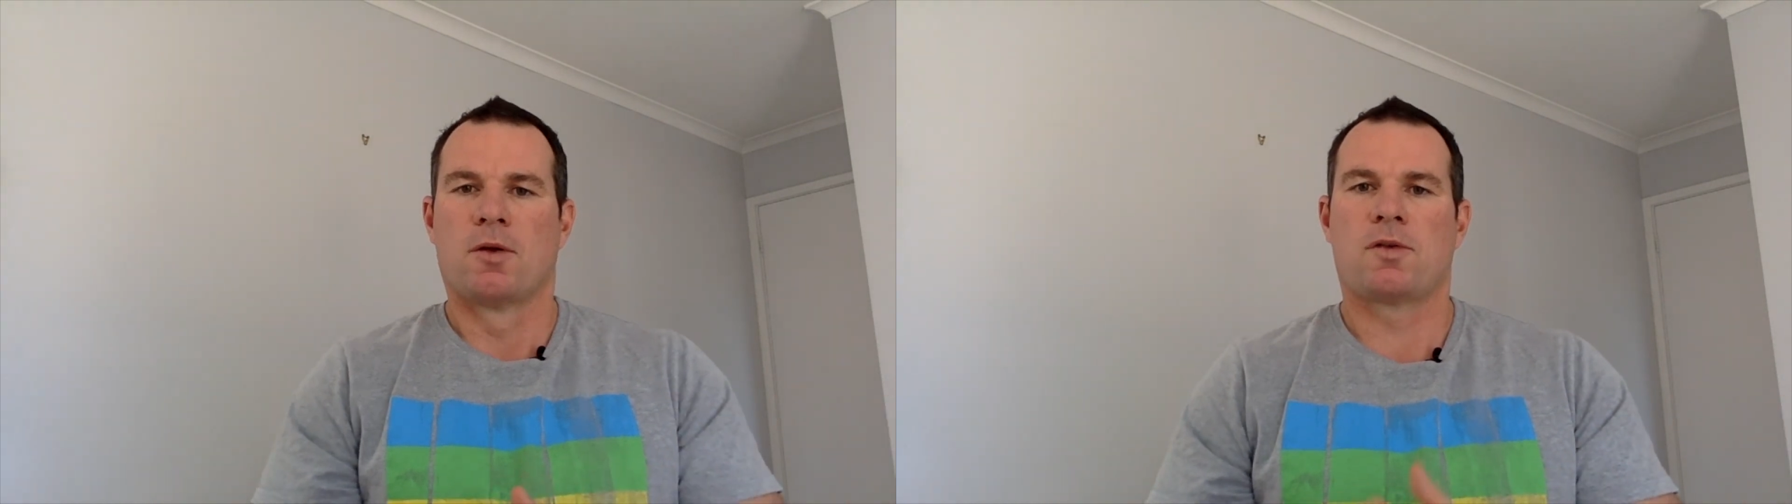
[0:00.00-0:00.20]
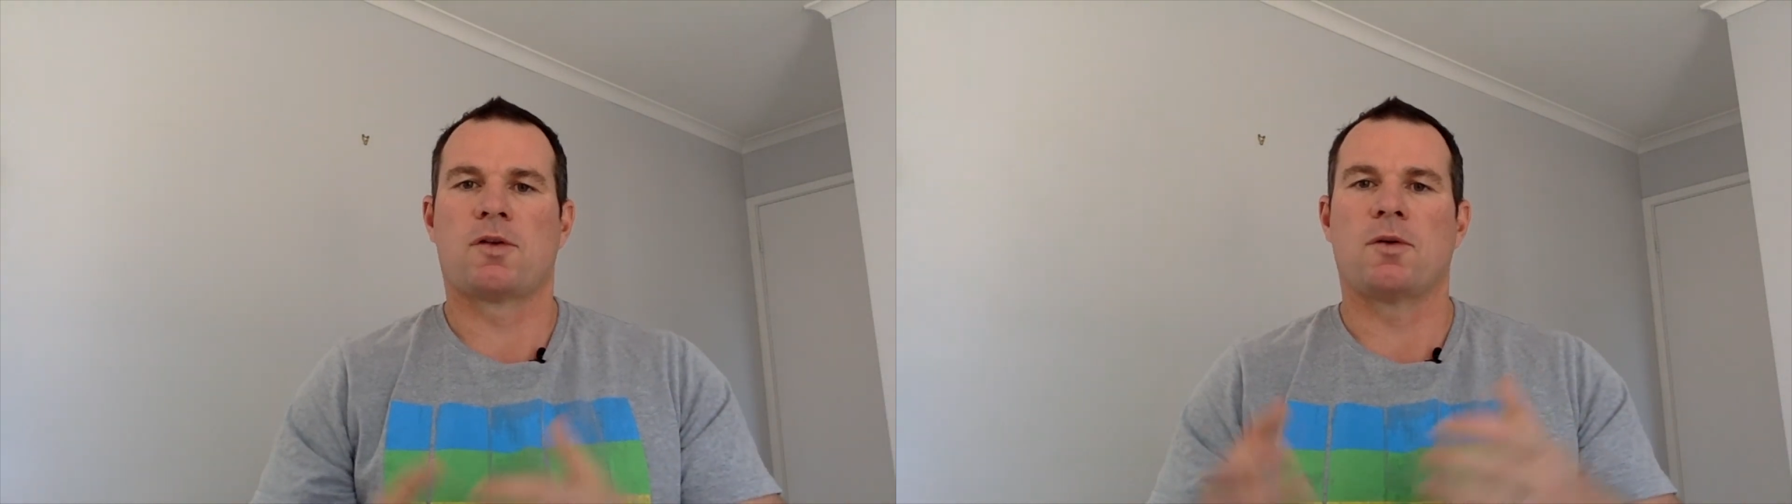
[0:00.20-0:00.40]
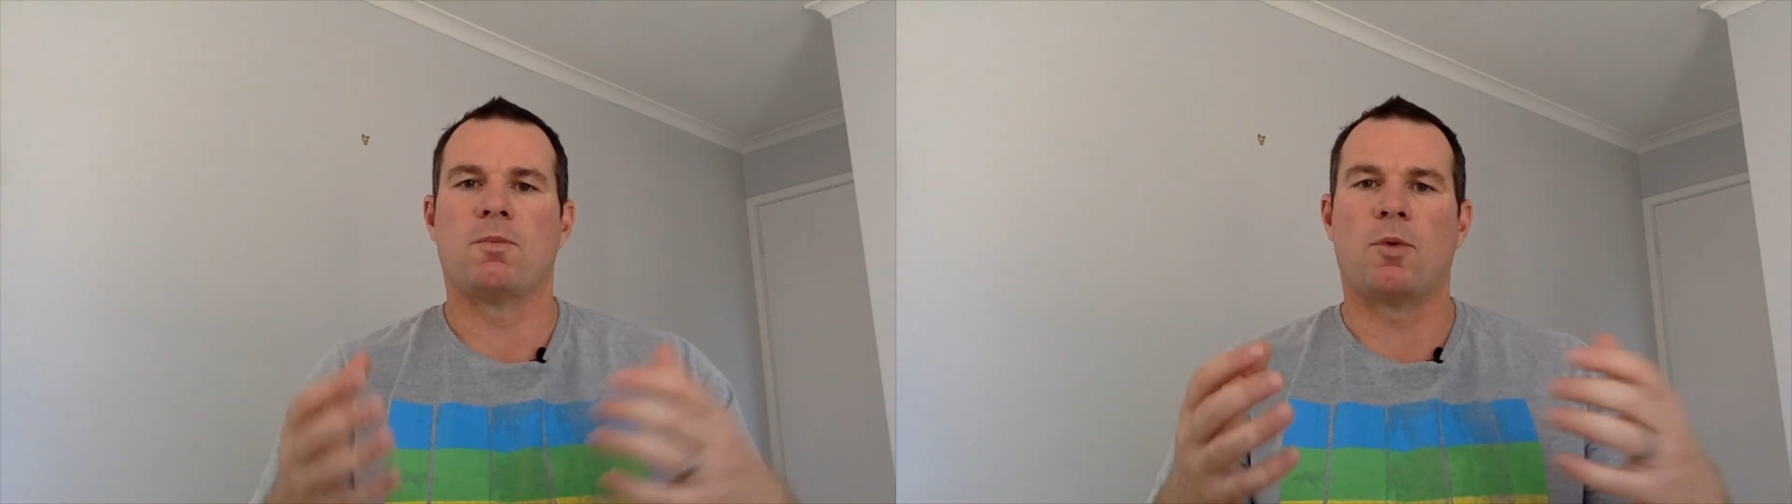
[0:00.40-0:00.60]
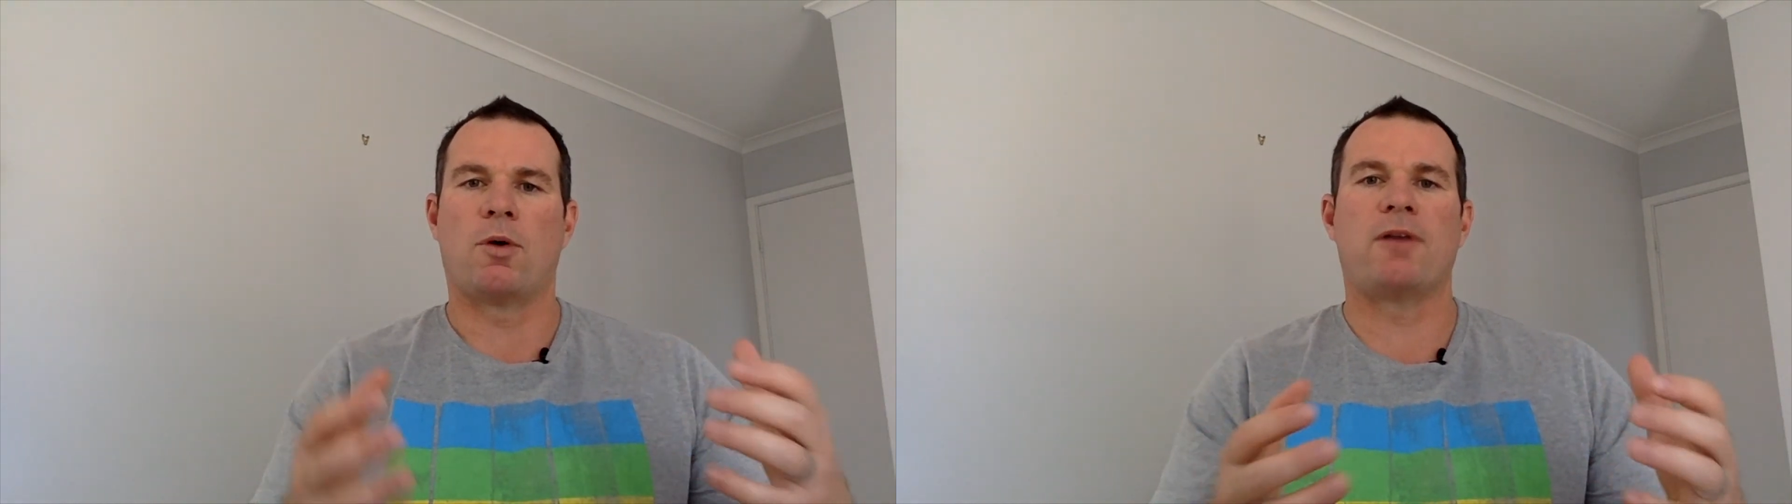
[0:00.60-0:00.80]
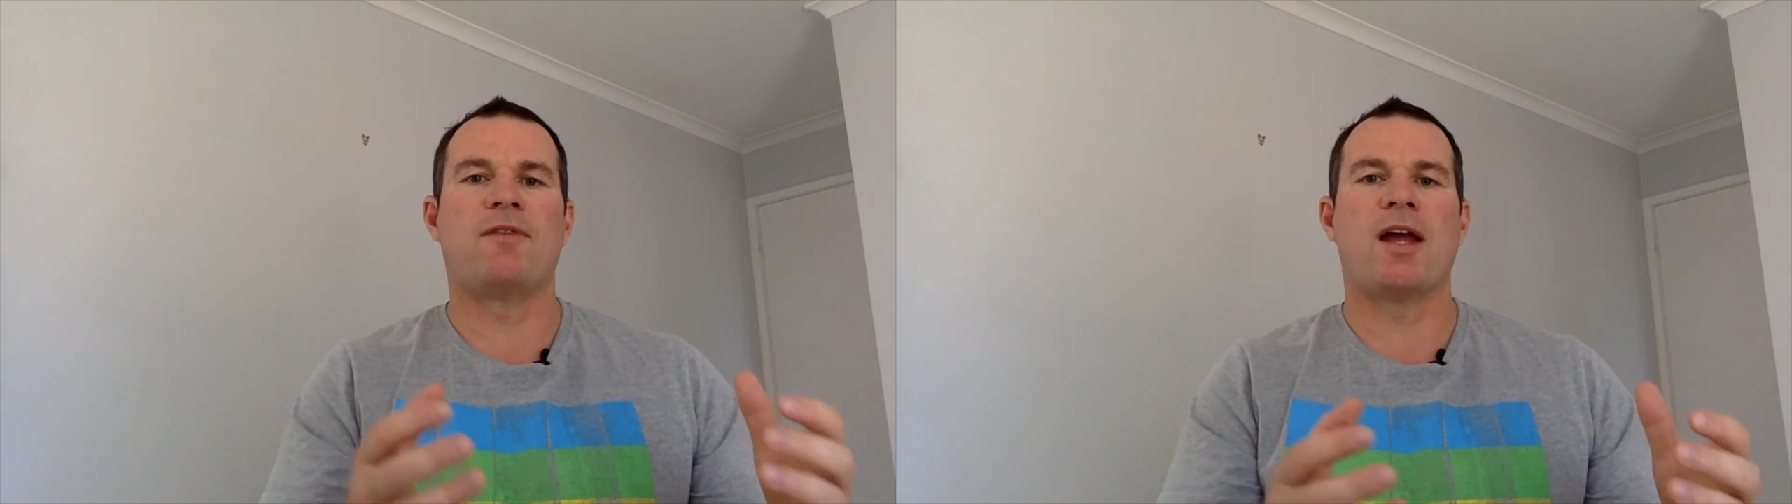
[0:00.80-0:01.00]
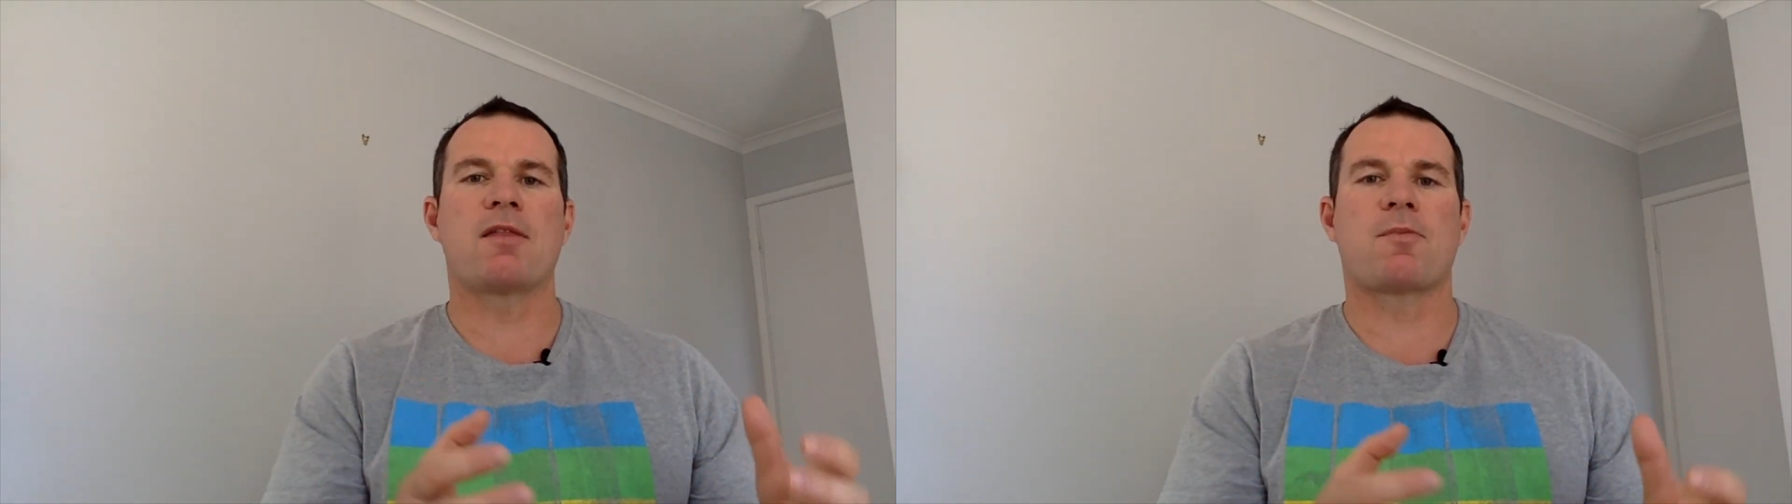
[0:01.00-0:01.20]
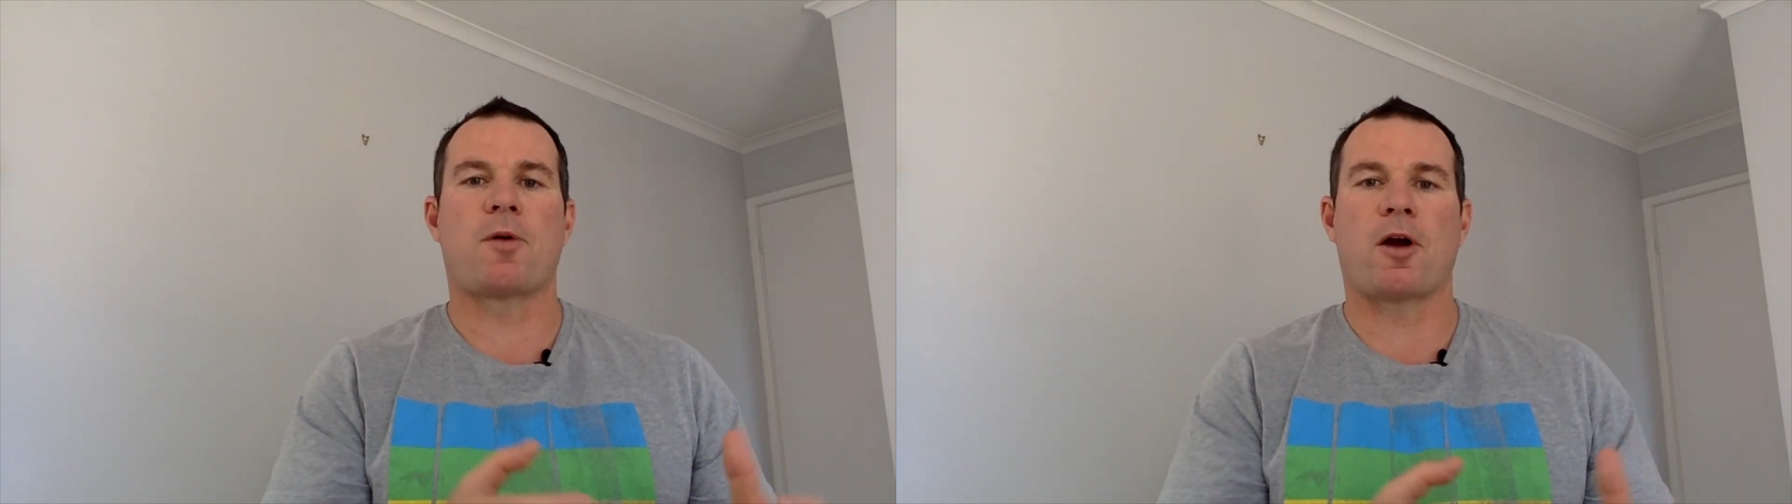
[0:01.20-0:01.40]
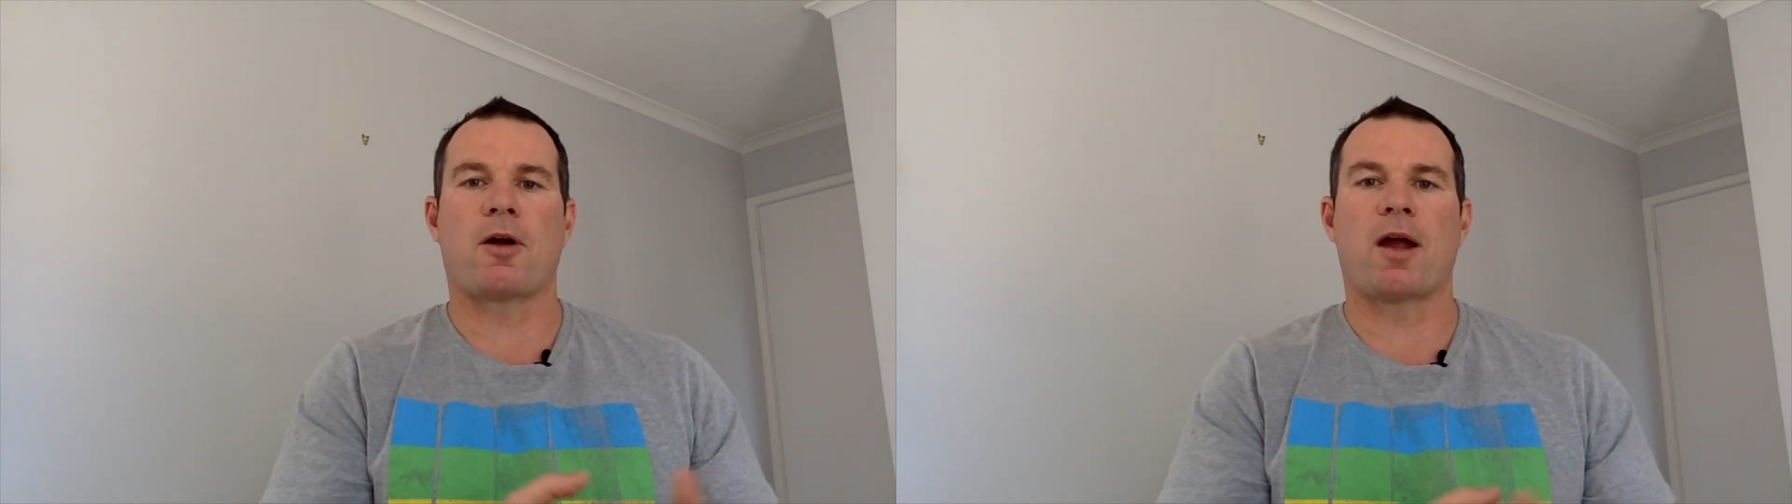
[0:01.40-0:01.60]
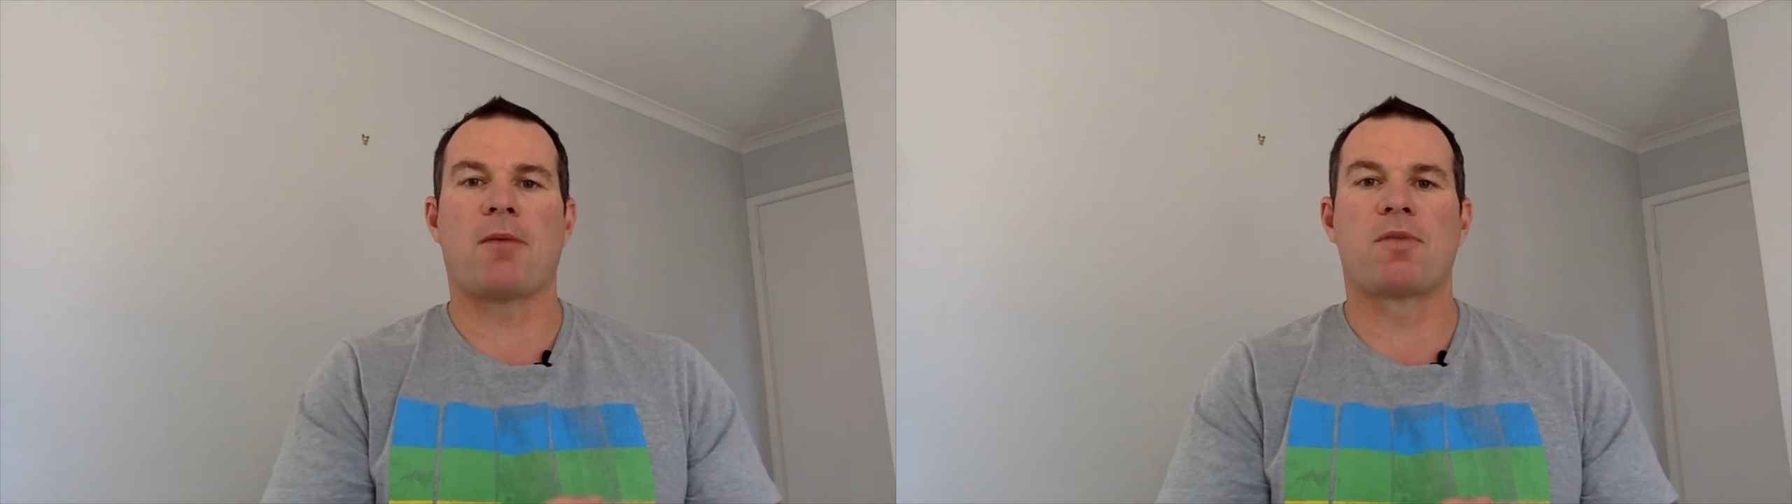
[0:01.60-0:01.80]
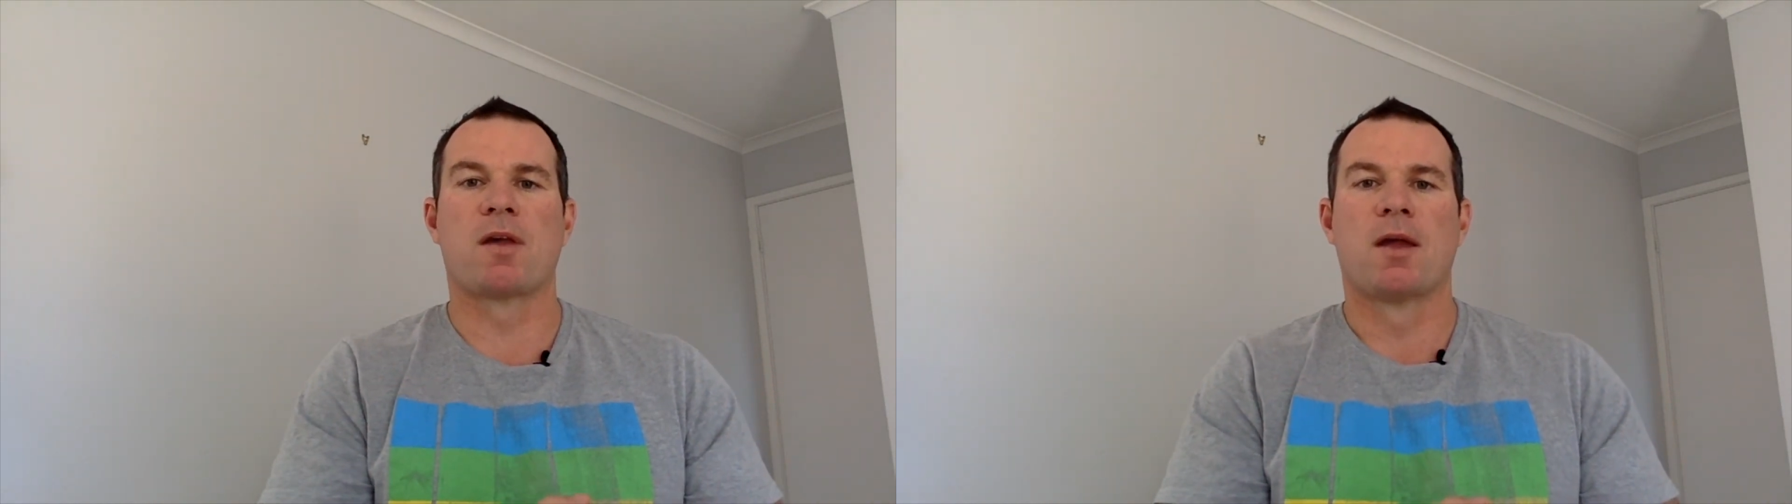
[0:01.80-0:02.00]
to more advanced
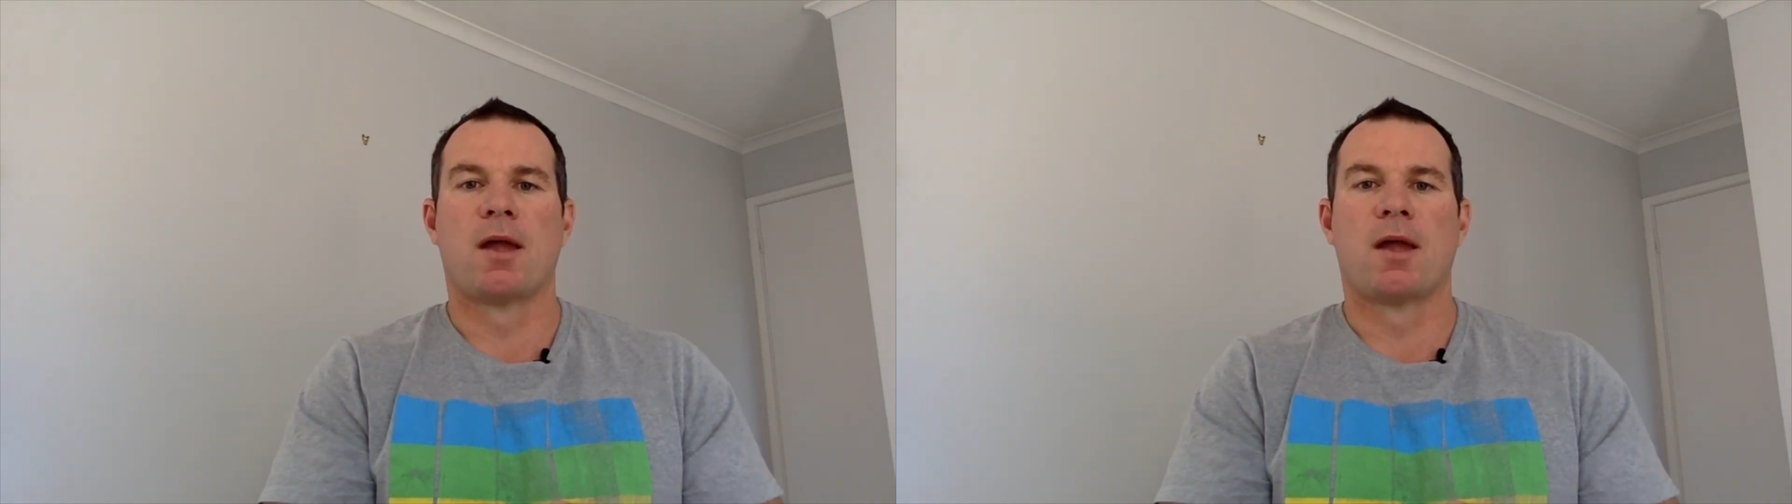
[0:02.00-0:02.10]
programs,